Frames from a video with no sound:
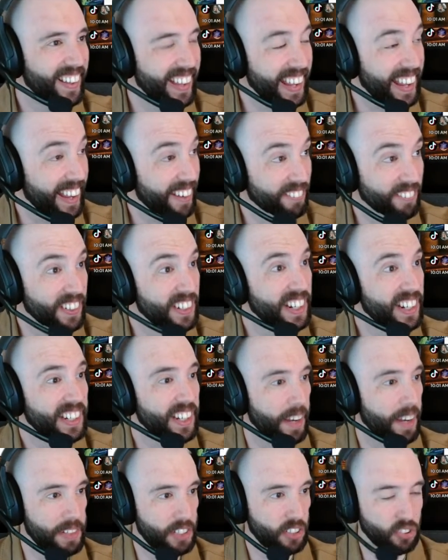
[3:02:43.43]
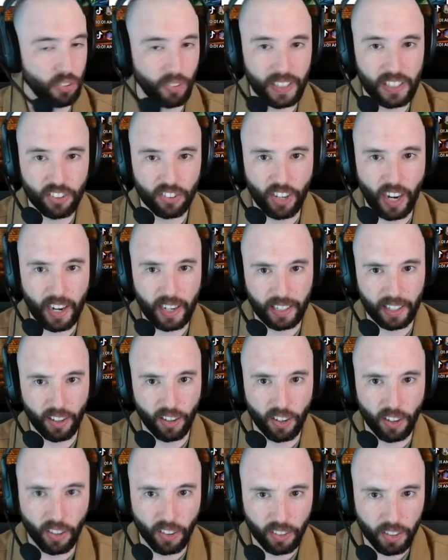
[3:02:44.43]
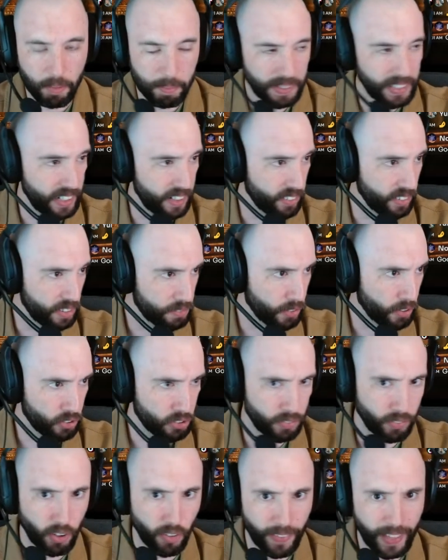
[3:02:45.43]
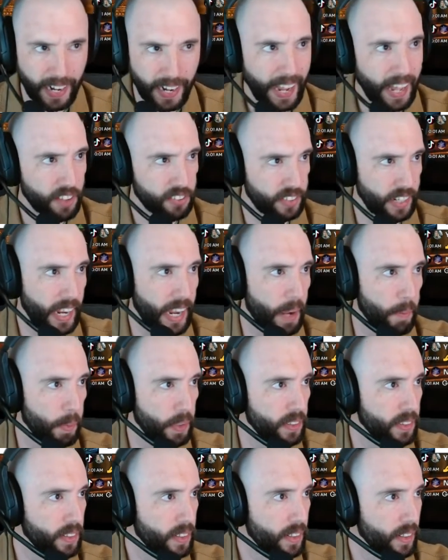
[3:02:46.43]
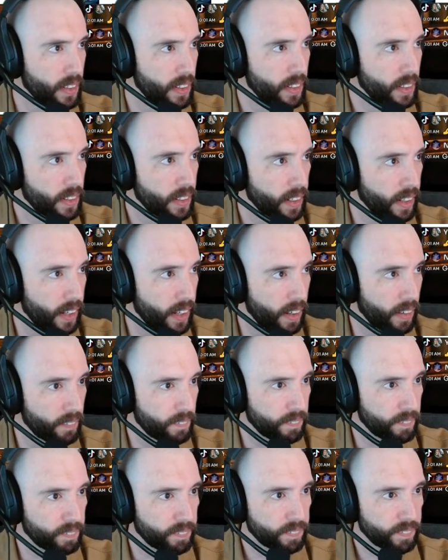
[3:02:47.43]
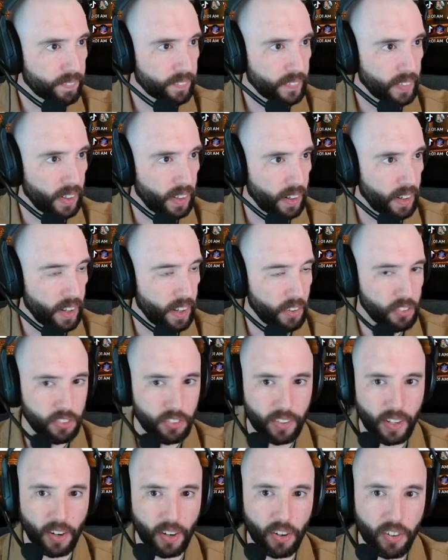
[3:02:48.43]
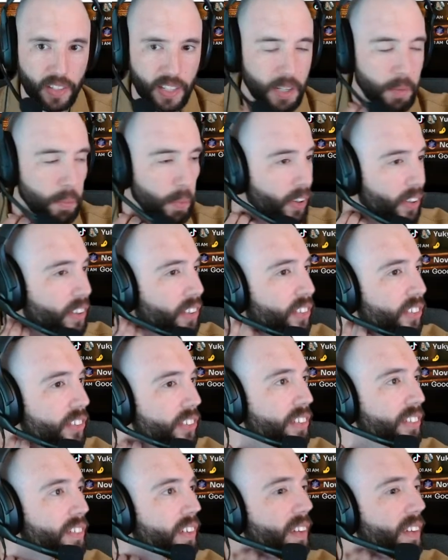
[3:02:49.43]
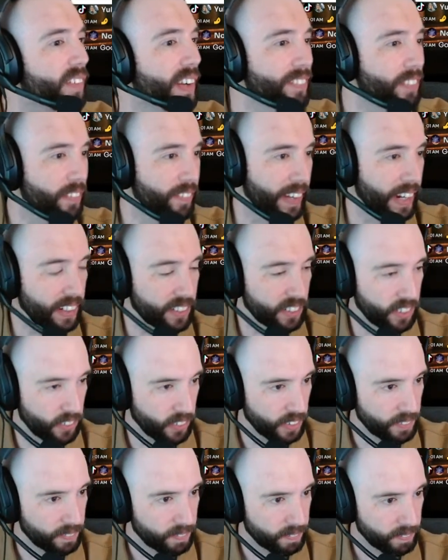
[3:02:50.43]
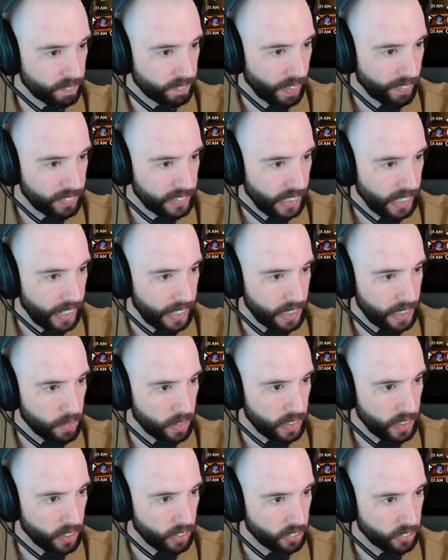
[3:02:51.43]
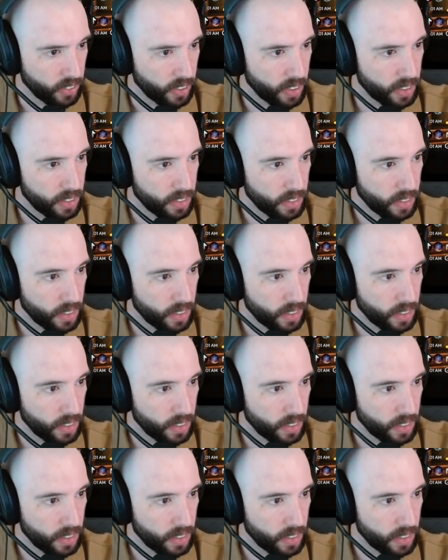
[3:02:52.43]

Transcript: Ridiculous. I mean, screenshotting it all immediately. First of all, that has to happen. How are the ebooks and paperback doing? Probably not anywhere near as good.